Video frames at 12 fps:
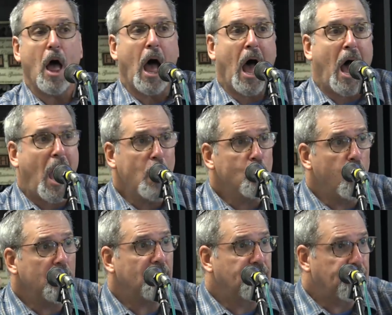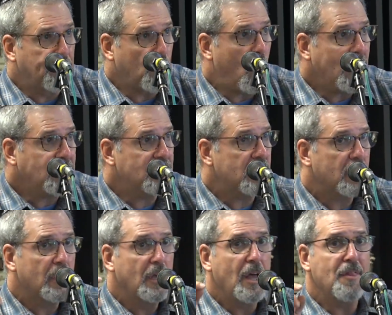I would have thought
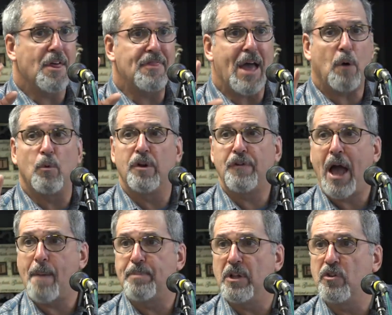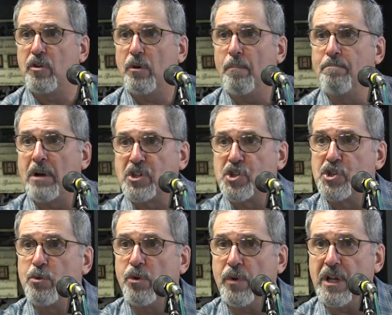that would have happened much
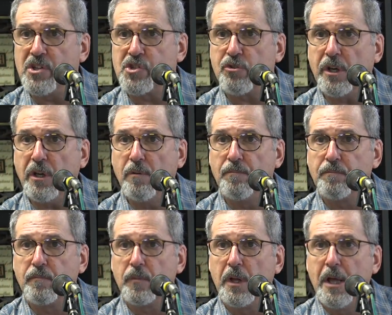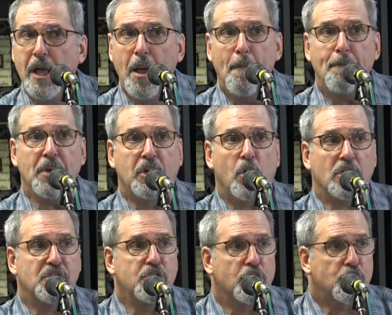sooner in history, because
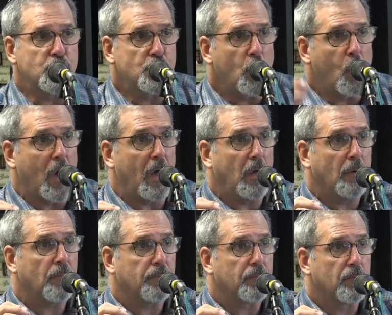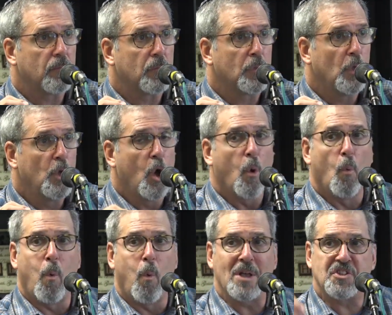Yeshua
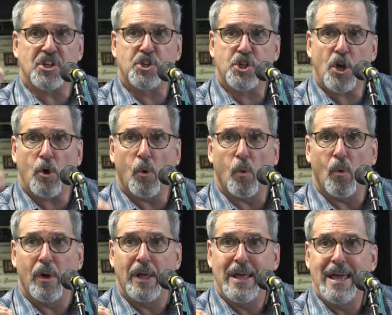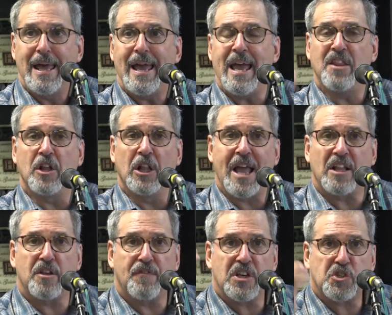was a Jew. in the land of
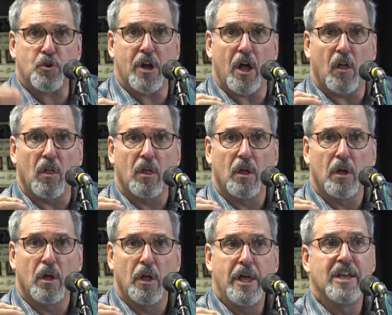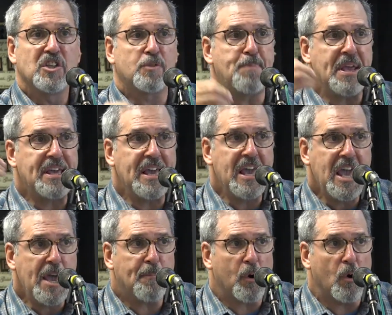Israel, speaking
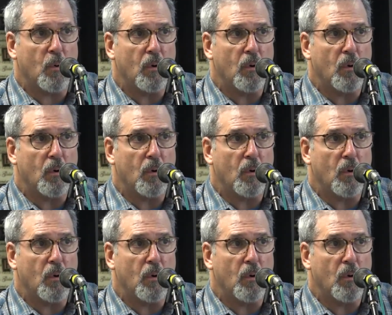Hebrew.